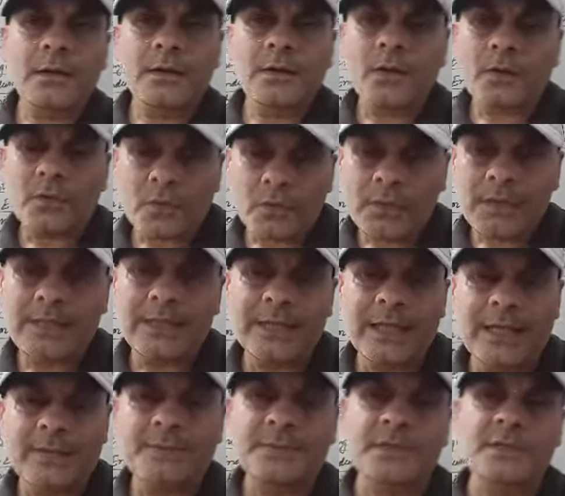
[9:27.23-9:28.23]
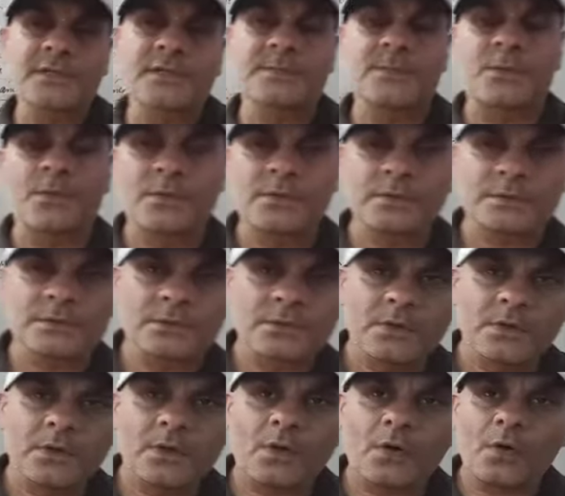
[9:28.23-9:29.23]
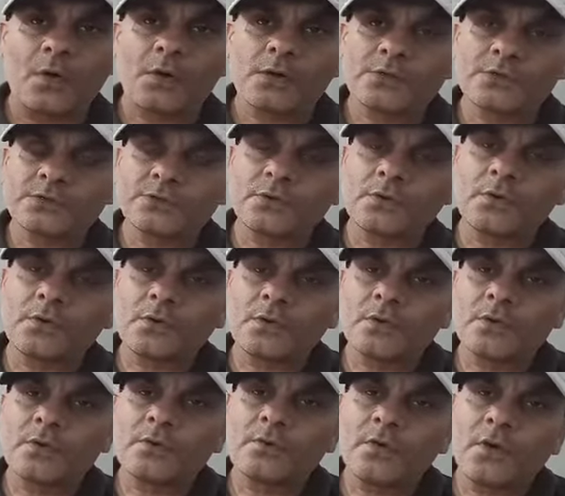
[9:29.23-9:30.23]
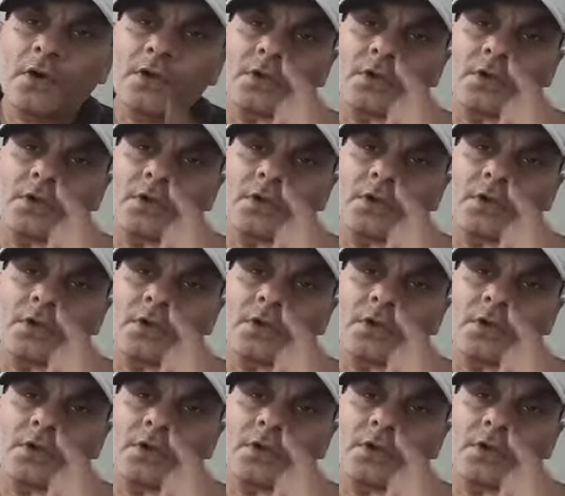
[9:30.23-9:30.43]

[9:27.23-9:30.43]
not only in games and sports, also for